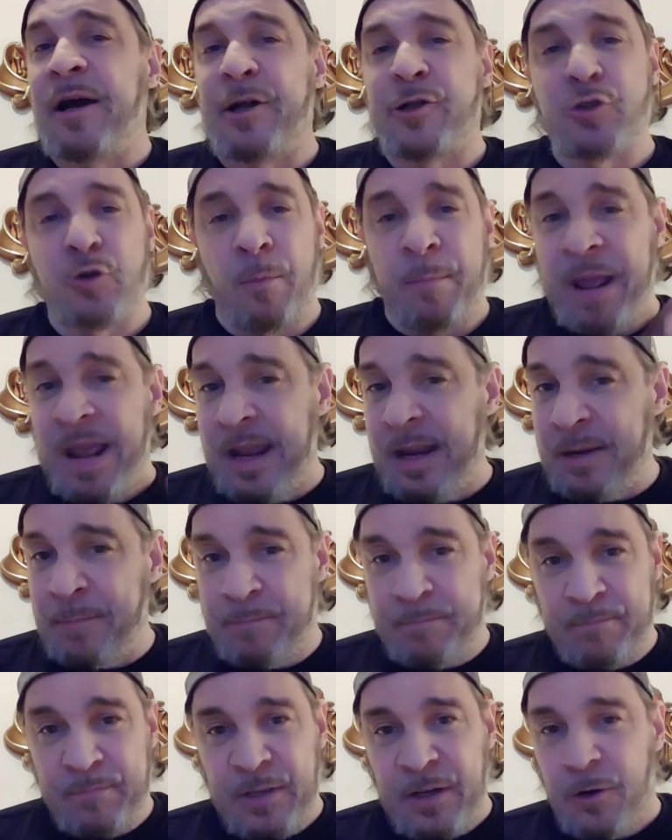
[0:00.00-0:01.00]

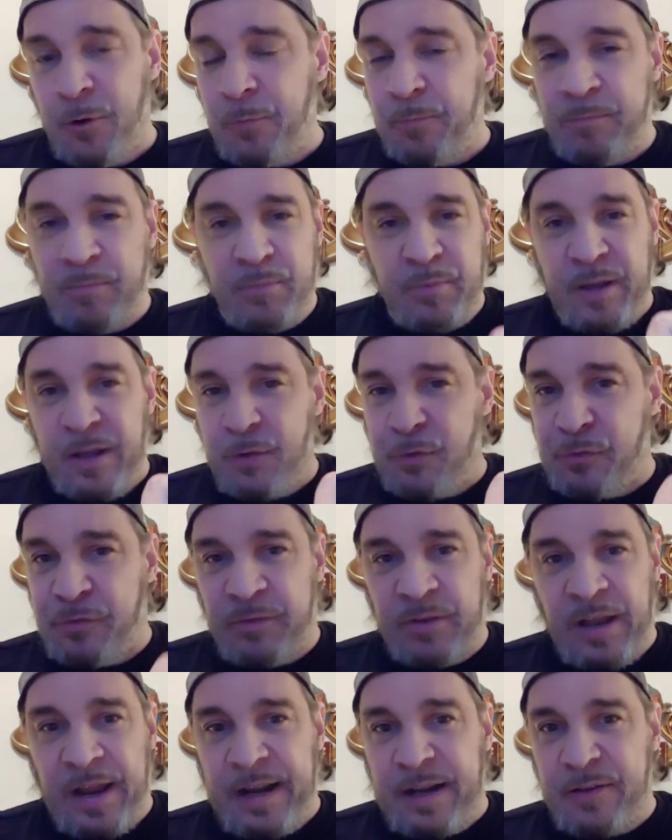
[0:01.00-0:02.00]
Tremaine,
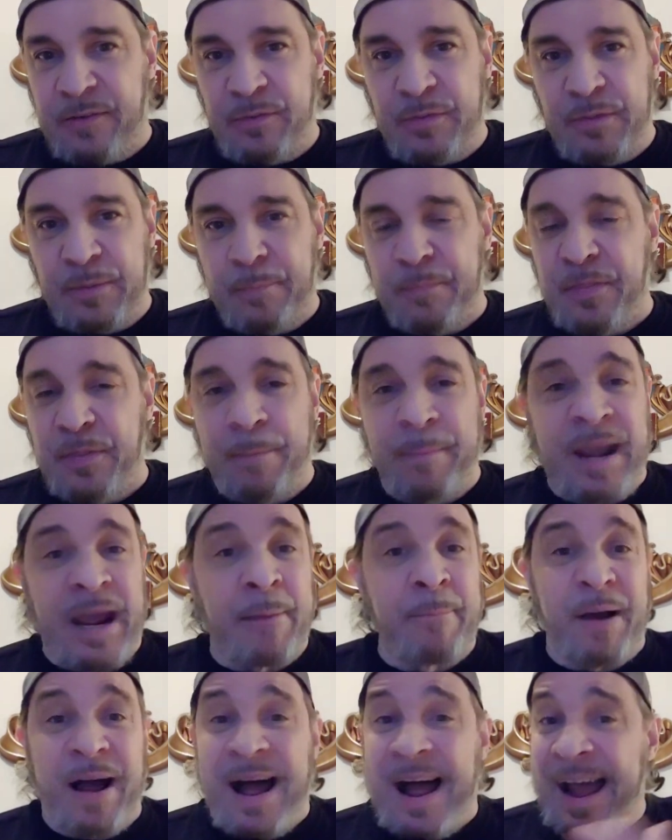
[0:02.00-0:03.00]
is like the
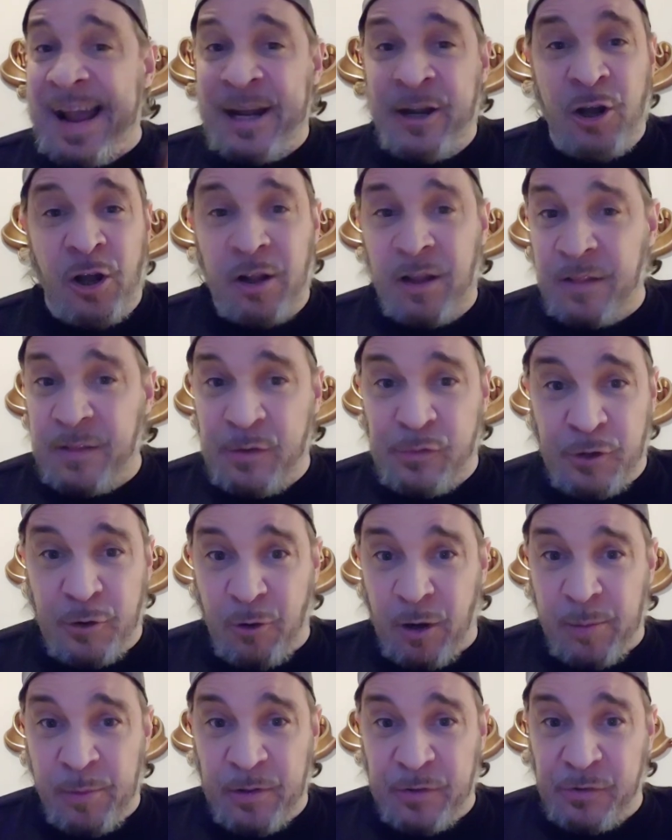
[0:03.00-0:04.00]
man behind all of these
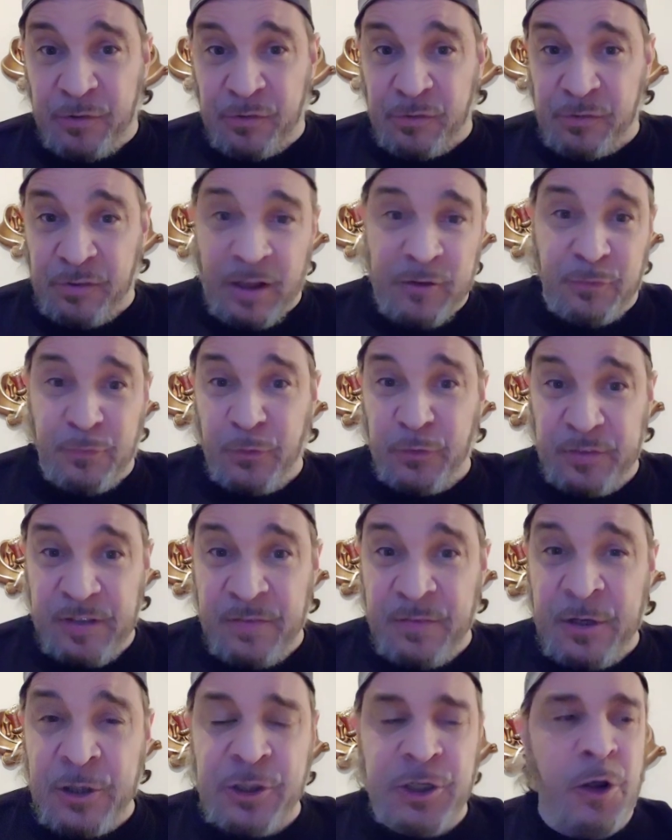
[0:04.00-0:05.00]
incredibly successful
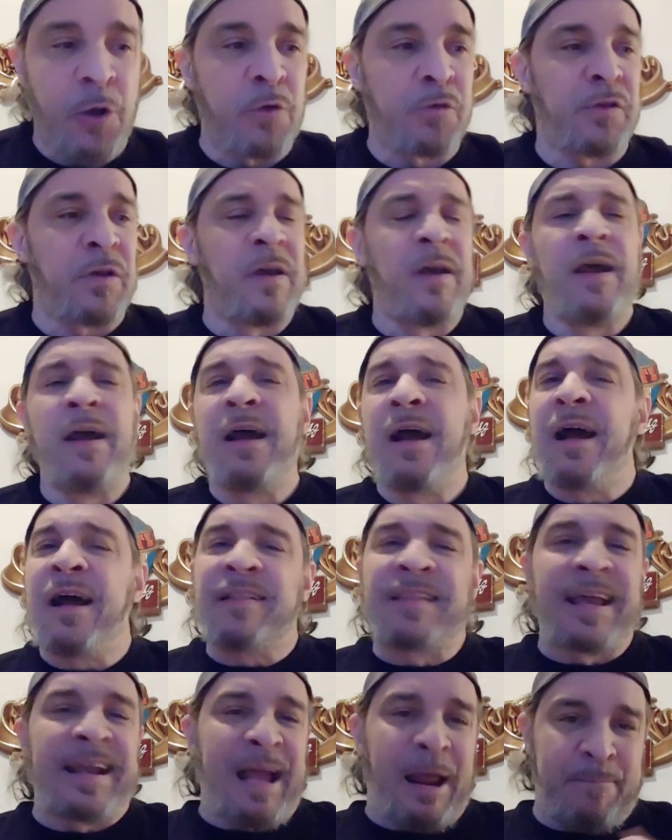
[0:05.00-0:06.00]
TV shows.
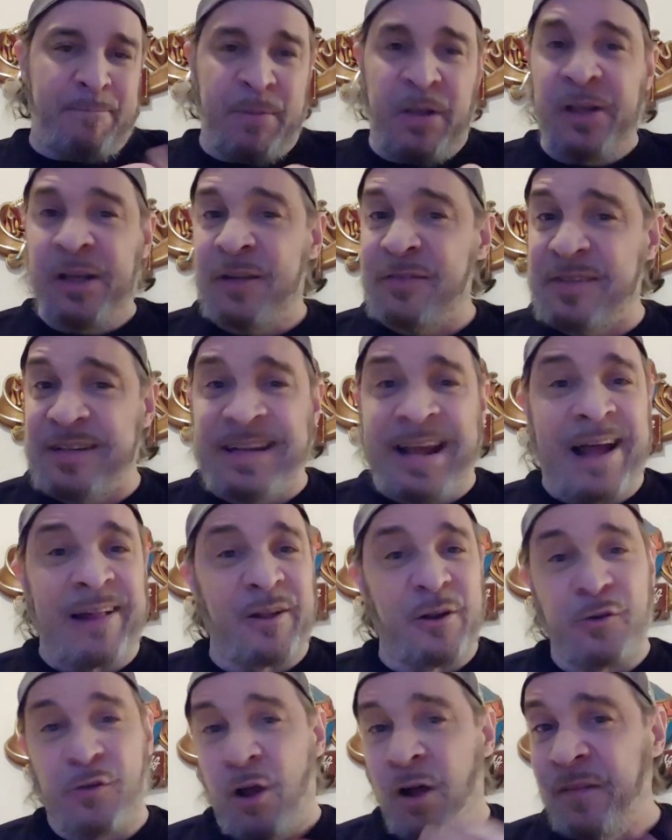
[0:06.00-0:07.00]
They got millions of
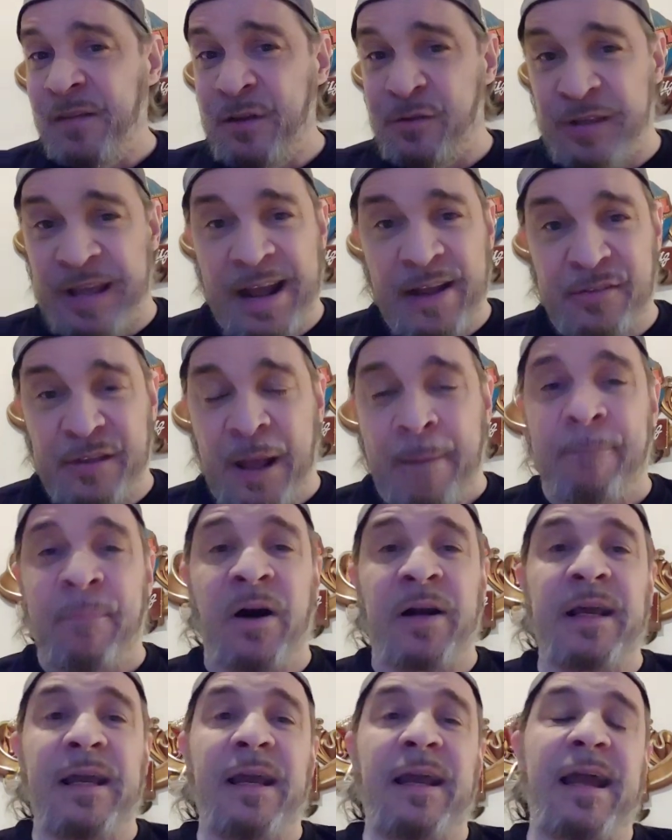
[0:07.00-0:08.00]
dollars. All these guys got
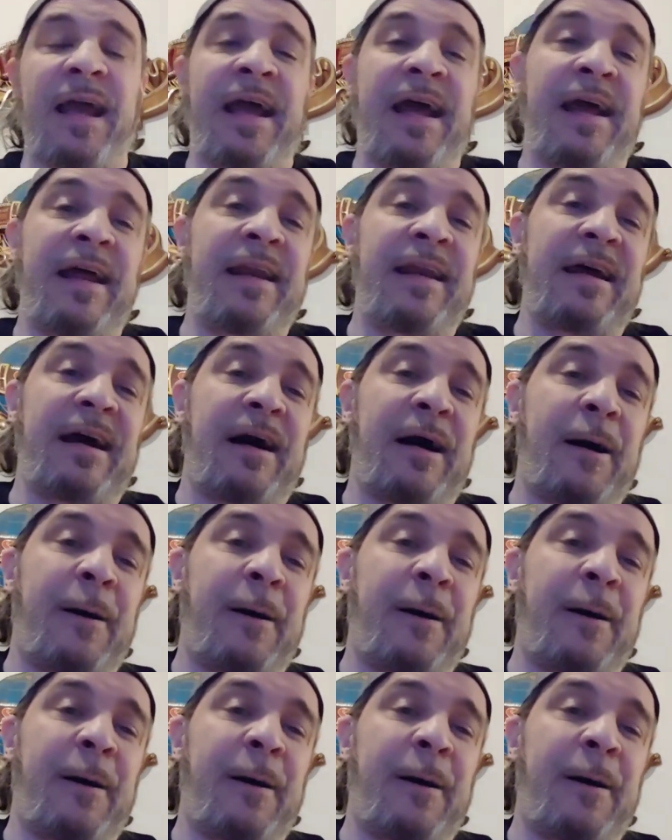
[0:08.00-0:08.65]
money, and